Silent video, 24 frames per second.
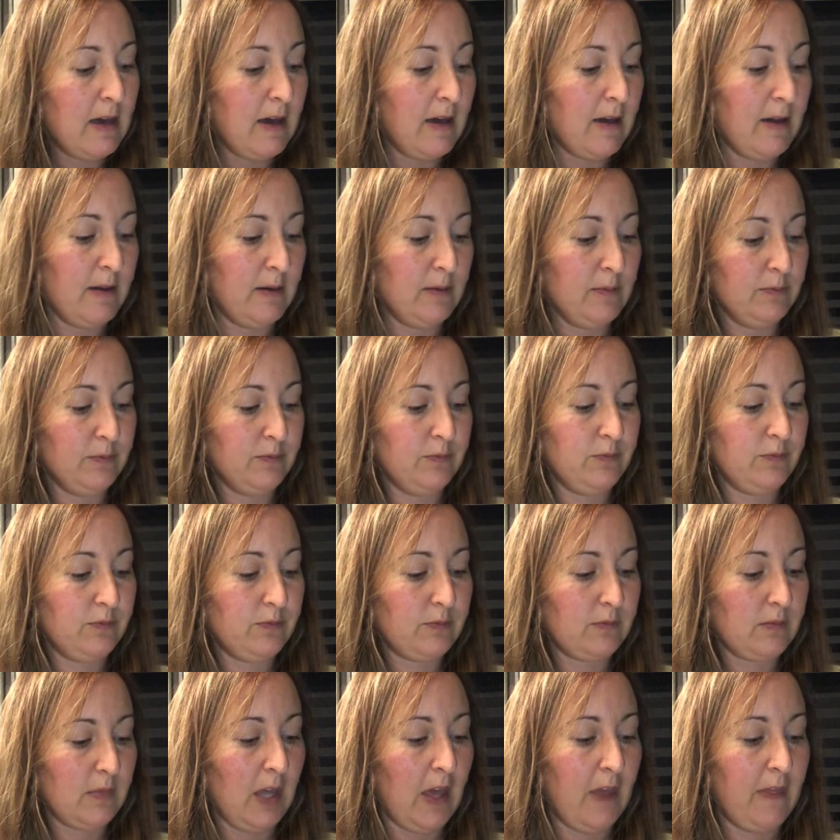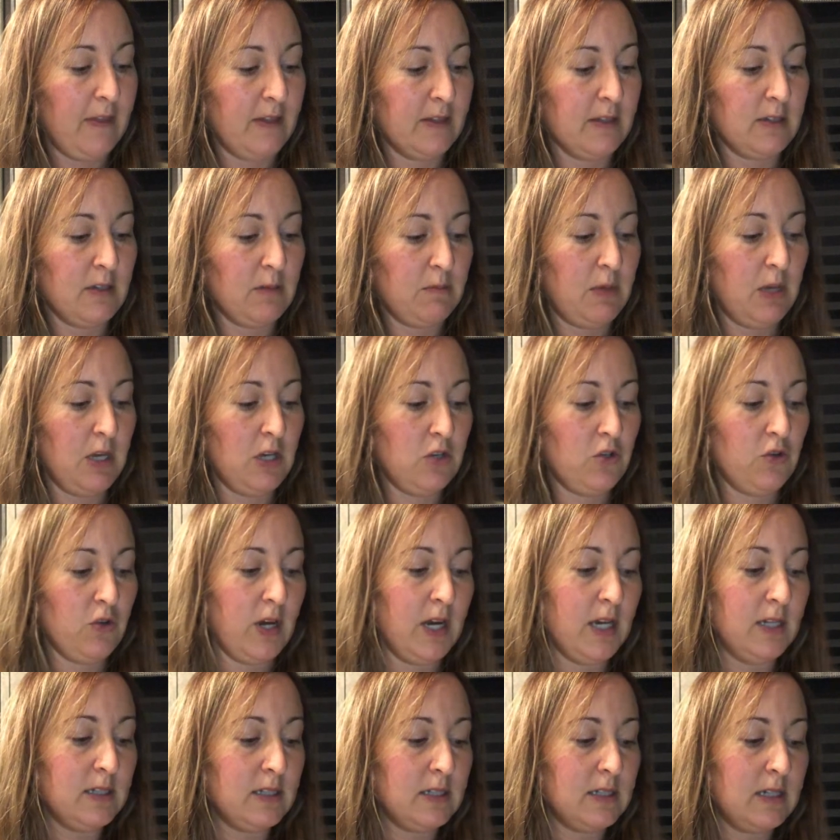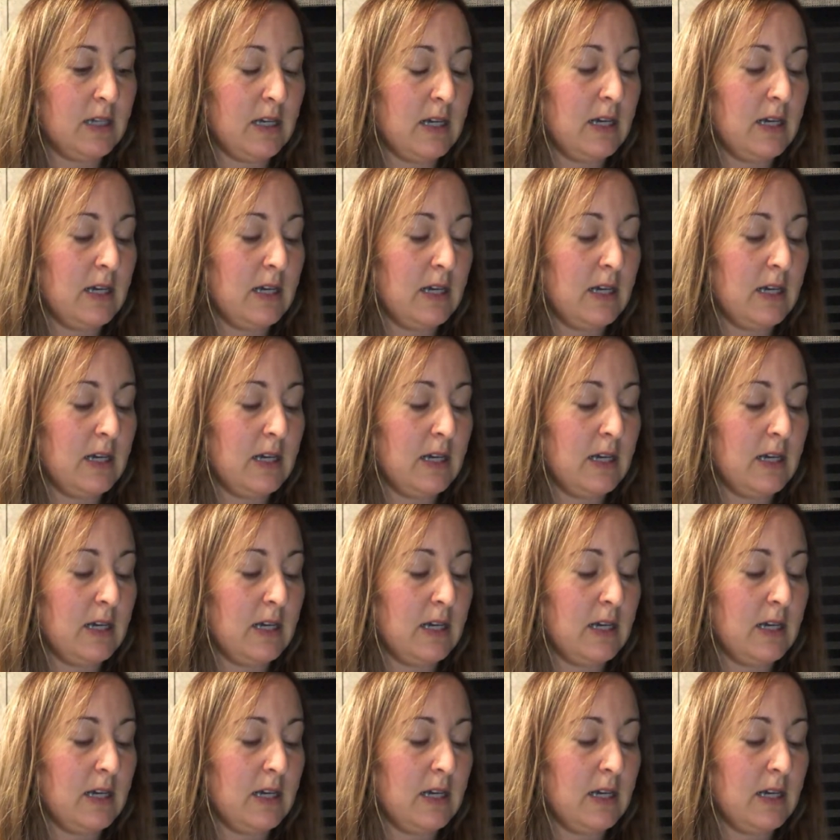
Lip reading: and this can be addressed.